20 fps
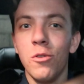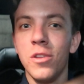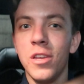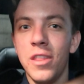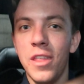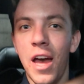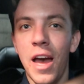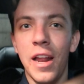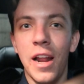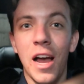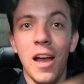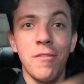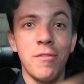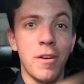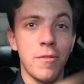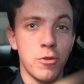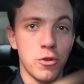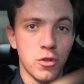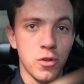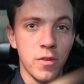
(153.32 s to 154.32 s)
only that, I've
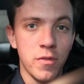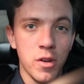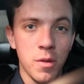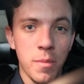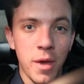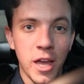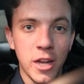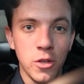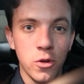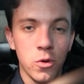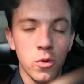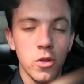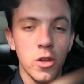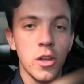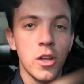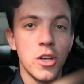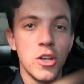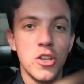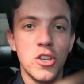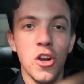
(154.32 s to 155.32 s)
never driven a manual.
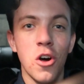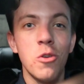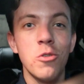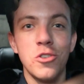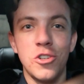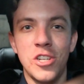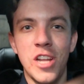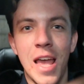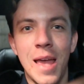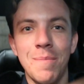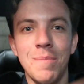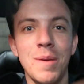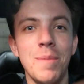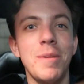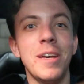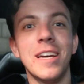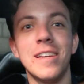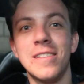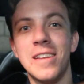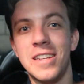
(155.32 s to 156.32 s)
Don't shame me,
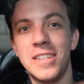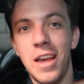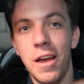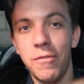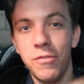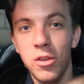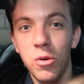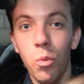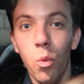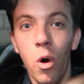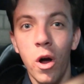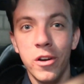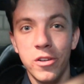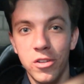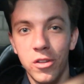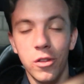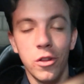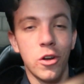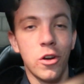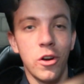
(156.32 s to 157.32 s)
because I definitely
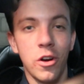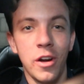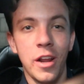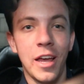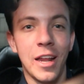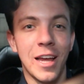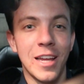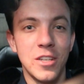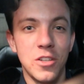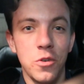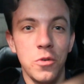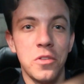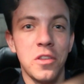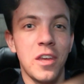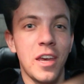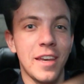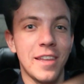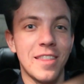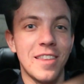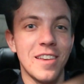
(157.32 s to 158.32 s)
want to learn, and I do
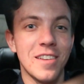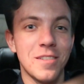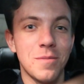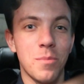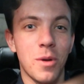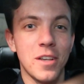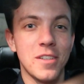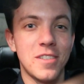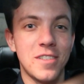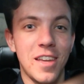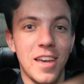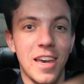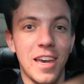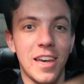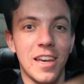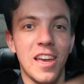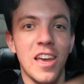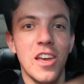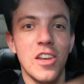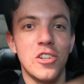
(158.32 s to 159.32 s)
think this
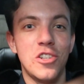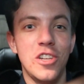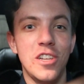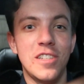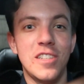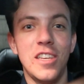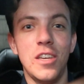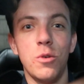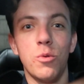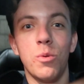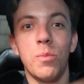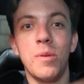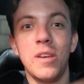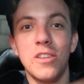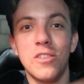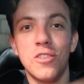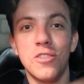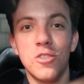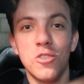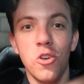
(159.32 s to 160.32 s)
Mustang GT would
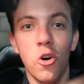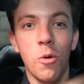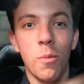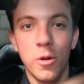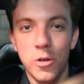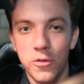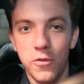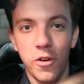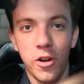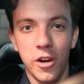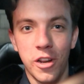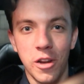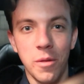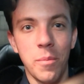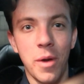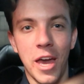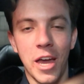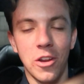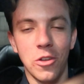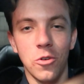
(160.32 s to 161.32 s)
be so much fun in
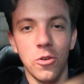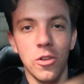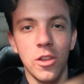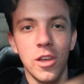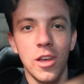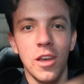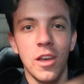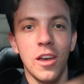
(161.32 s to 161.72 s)
a manual.